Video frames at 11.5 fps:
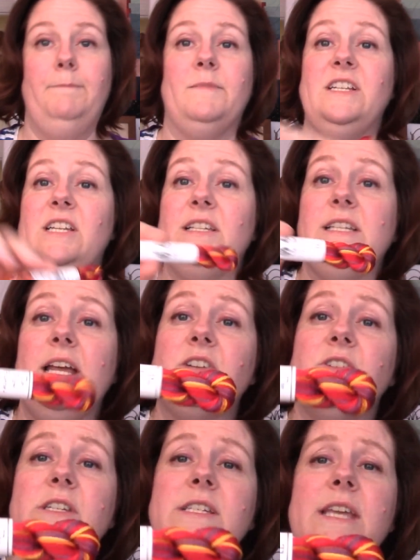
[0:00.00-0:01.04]
It doesn't
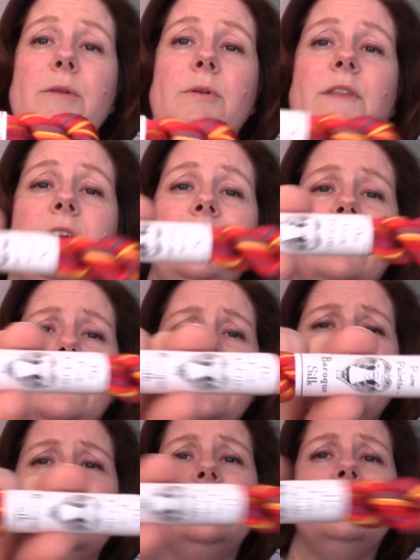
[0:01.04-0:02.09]
actually say what the color
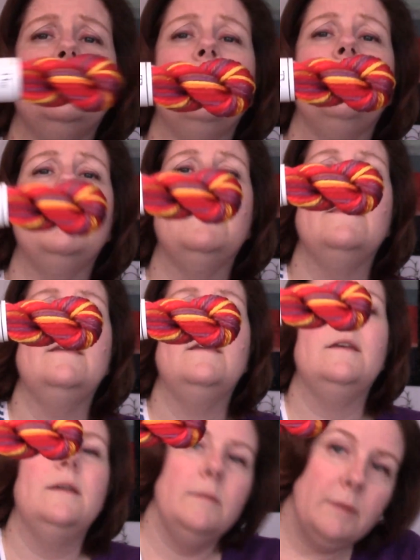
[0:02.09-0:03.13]
is.
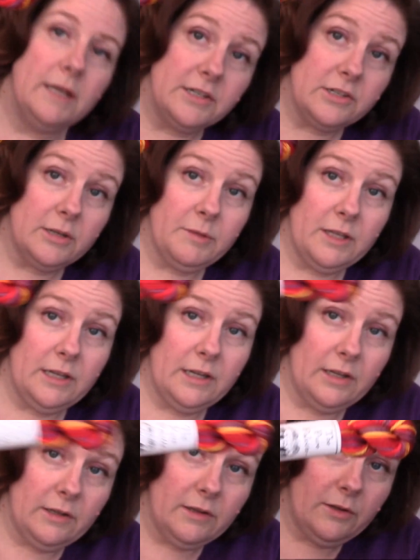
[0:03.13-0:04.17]
Make sure I'm getting
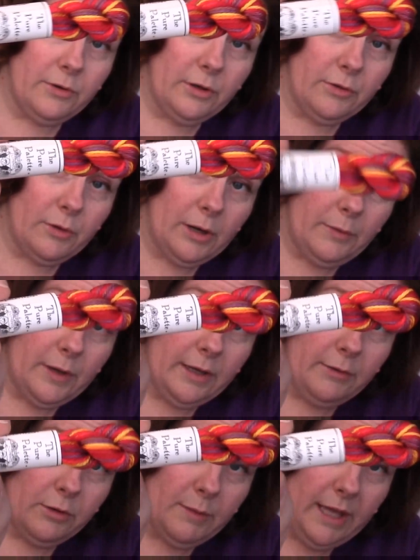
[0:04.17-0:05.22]
it going the right way
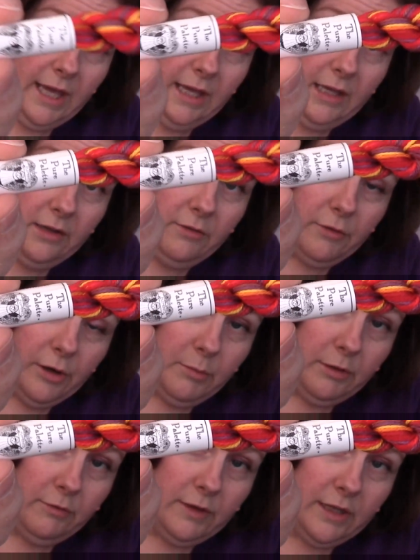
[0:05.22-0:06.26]
with my hand in front of
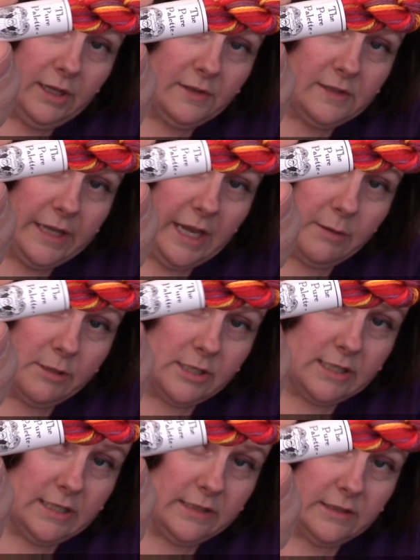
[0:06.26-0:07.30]
my face. The camera
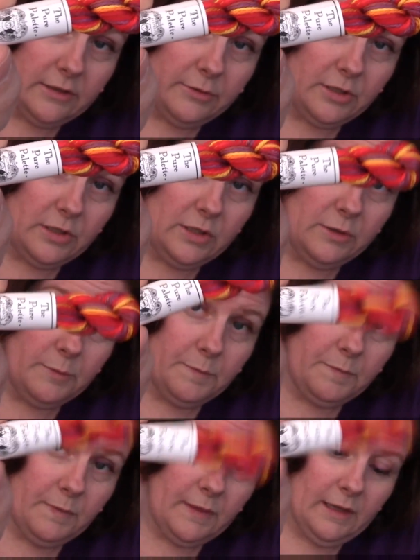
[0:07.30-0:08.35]
just doesn't know what to do.
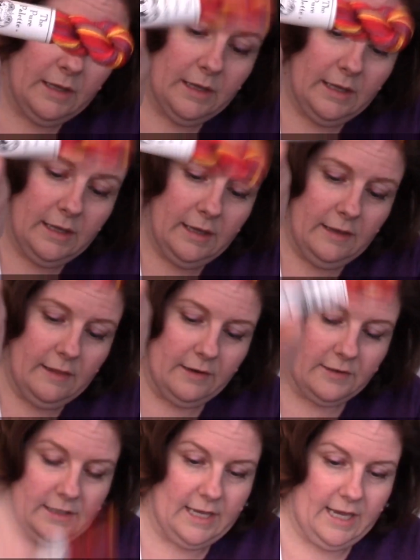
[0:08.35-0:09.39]

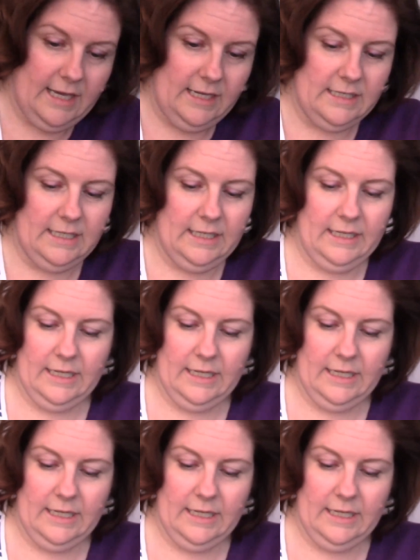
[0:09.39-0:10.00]
There's that.